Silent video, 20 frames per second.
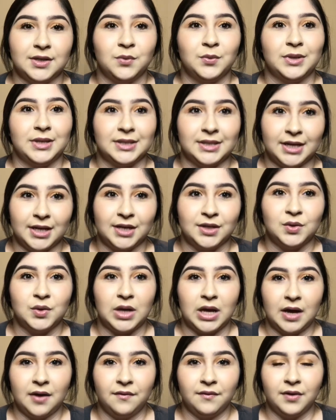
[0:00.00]
we decided to
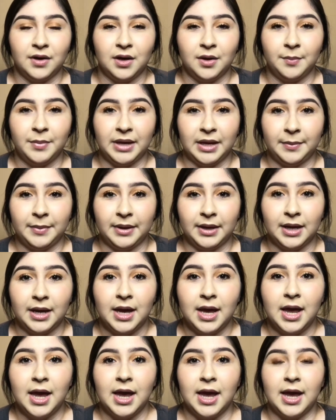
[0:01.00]
have a baby.
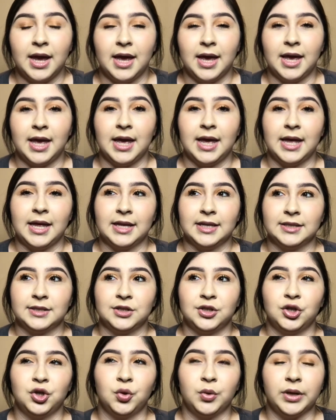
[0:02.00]
And
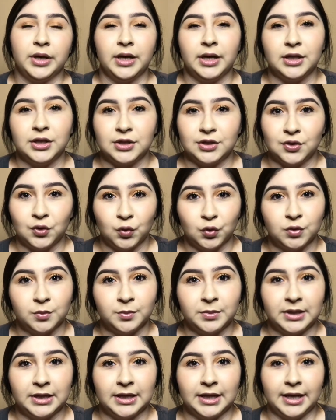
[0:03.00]
he told
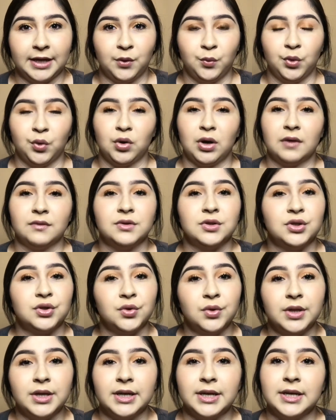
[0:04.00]
me, like, we don't have to do
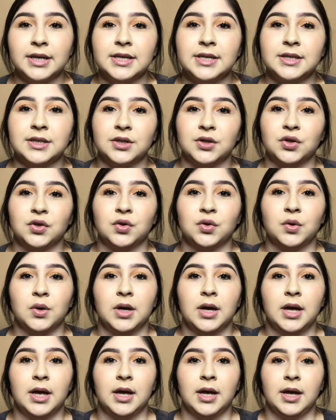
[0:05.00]
this,
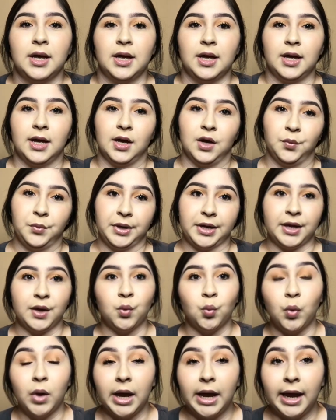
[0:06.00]
we can
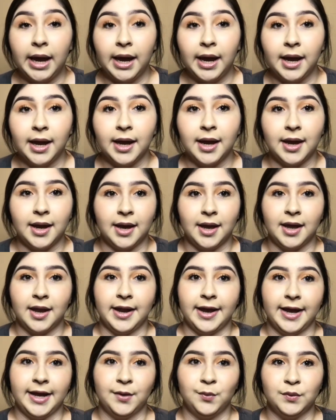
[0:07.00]
wait. And
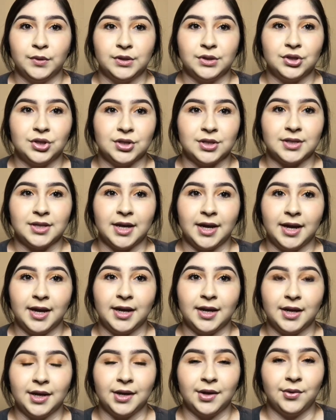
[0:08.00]
I was just like,
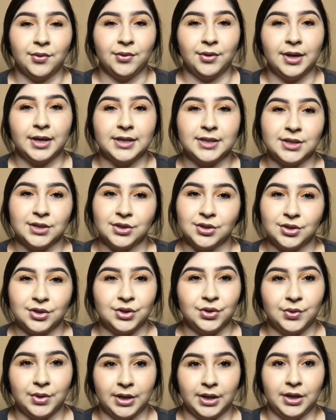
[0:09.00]
let's just
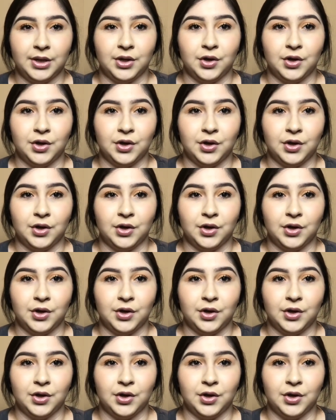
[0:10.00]
do it.